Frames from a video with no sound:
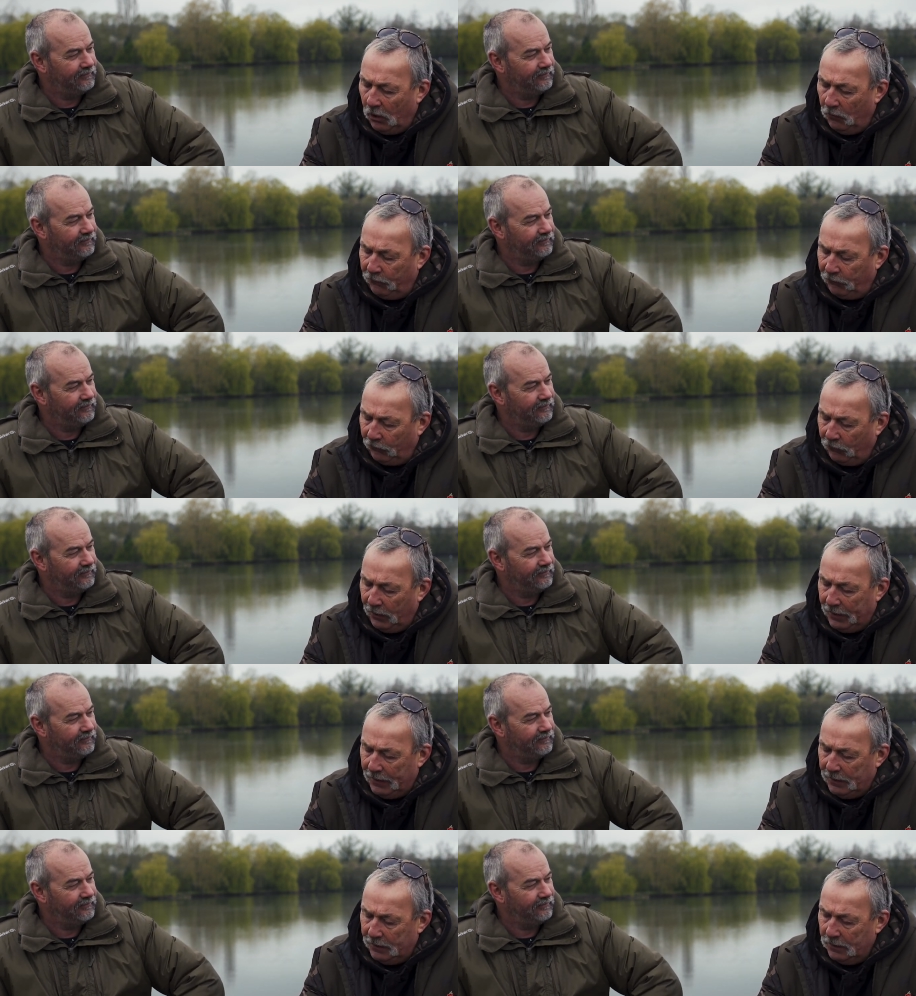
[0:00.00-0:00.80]

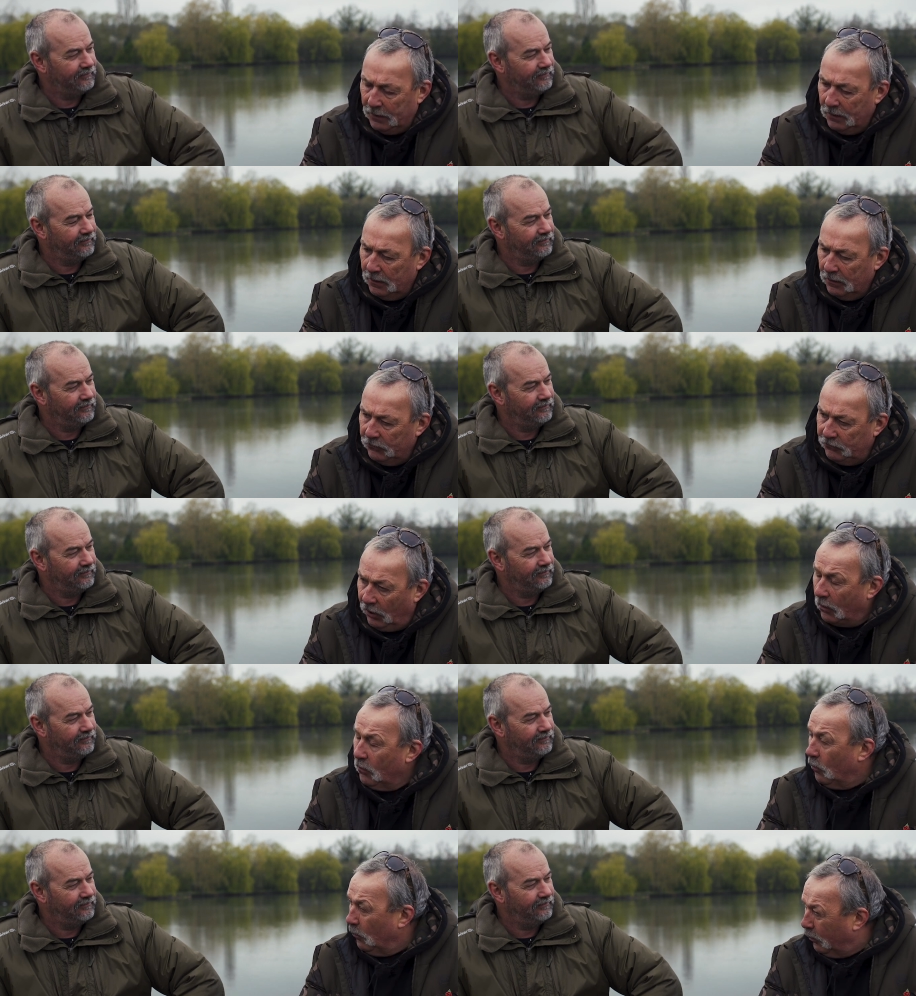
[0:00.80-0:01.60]
Speaker 1: offering
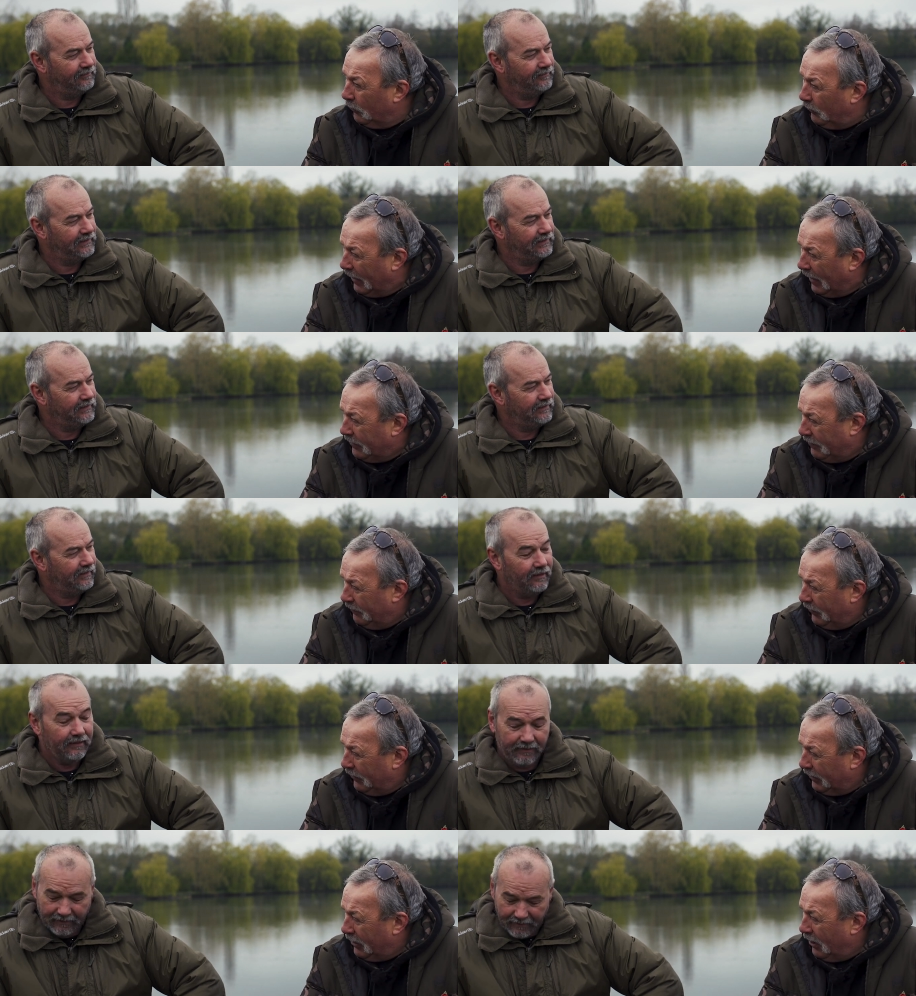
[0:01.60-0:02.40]
total protection
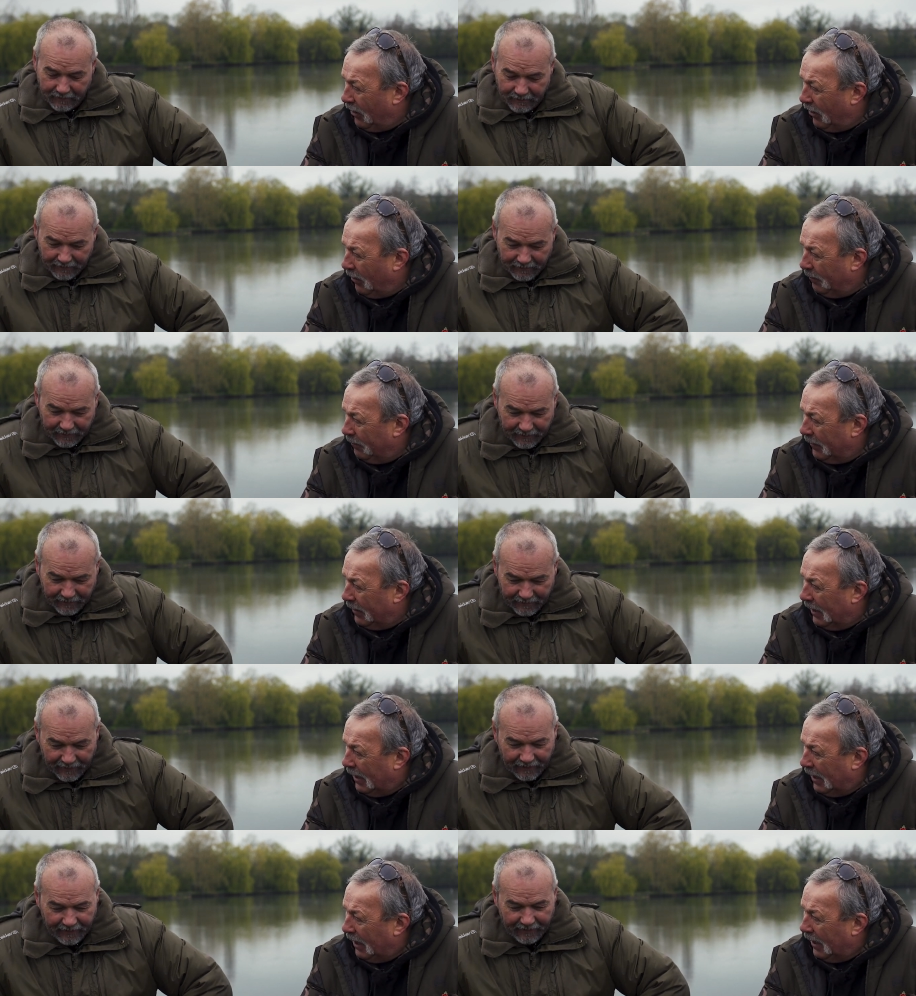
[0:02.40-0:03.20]
for the carp
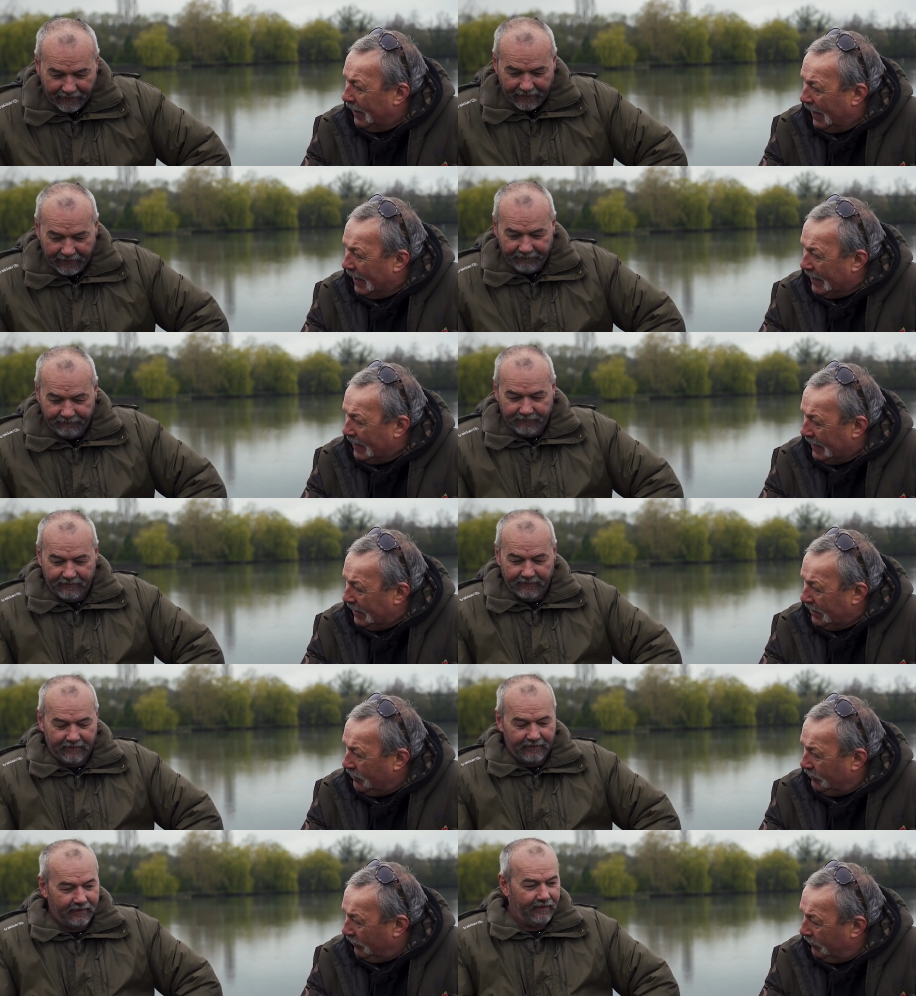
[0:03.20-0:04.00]
uh, and any
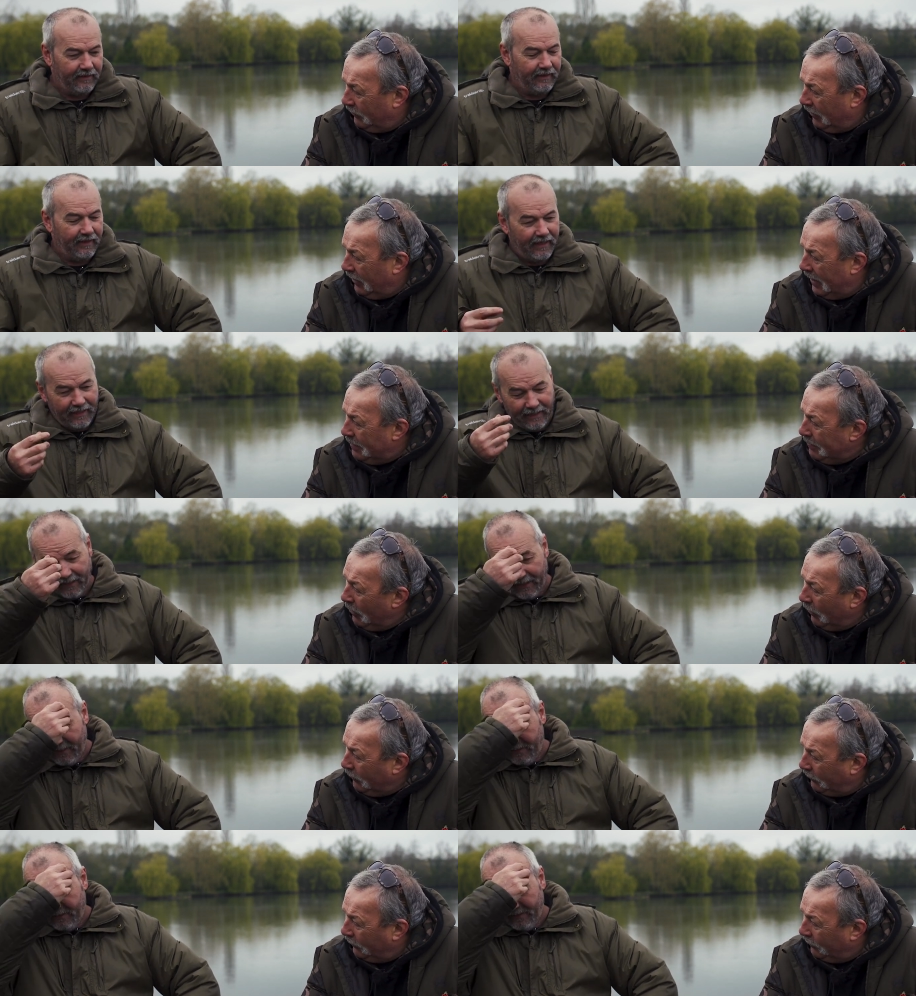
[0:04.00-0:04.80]
injuries that they
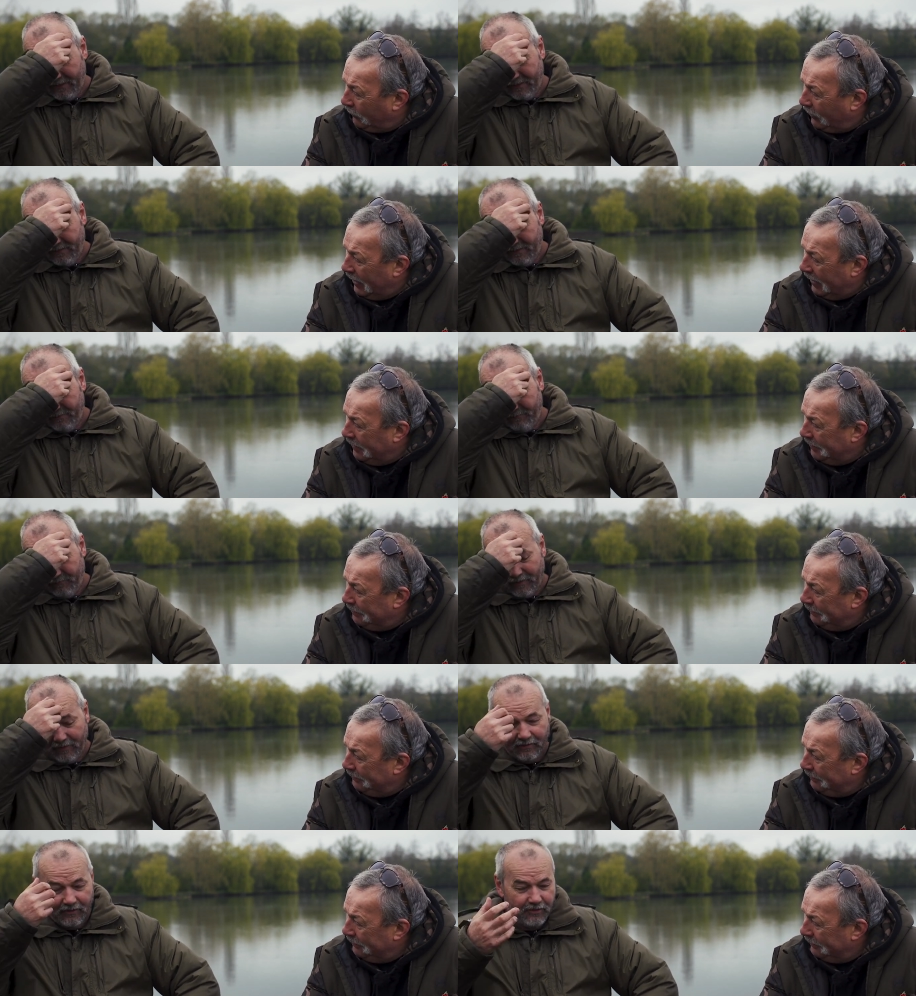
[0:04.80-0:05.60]
might sustain.
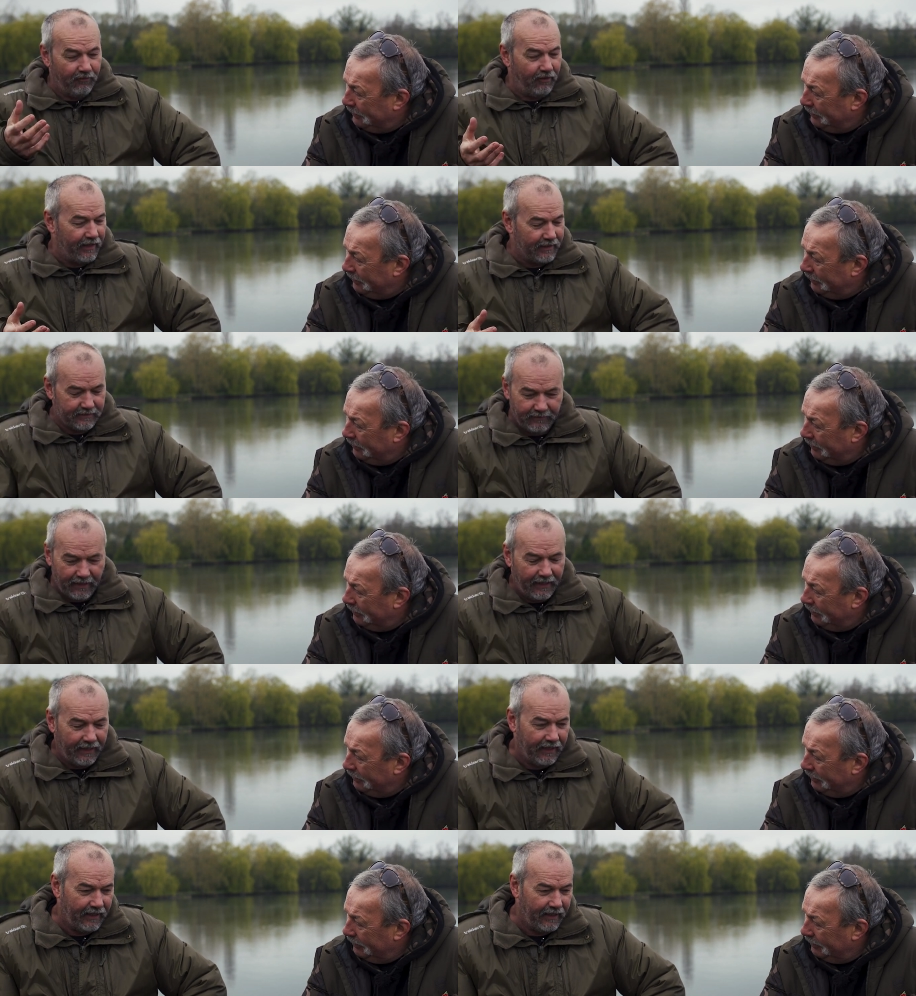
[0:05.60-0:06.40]
Speaker 2: Correct.
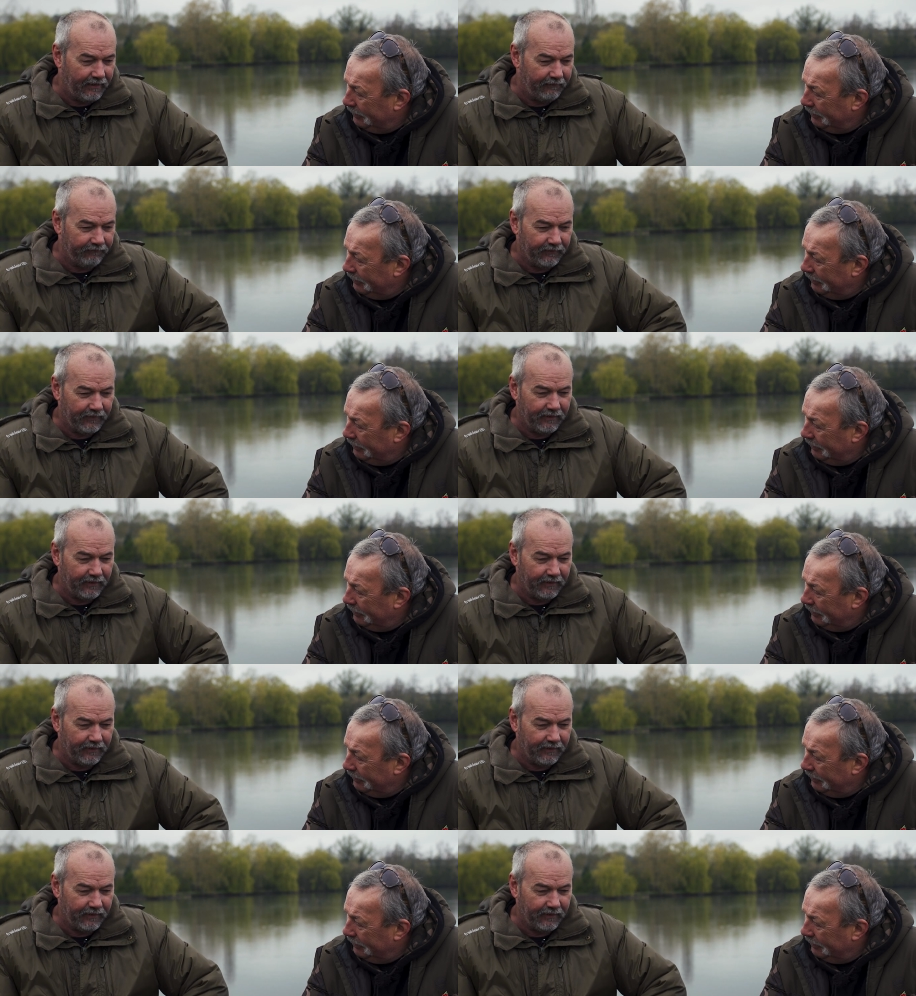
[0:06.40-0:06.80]
Uh,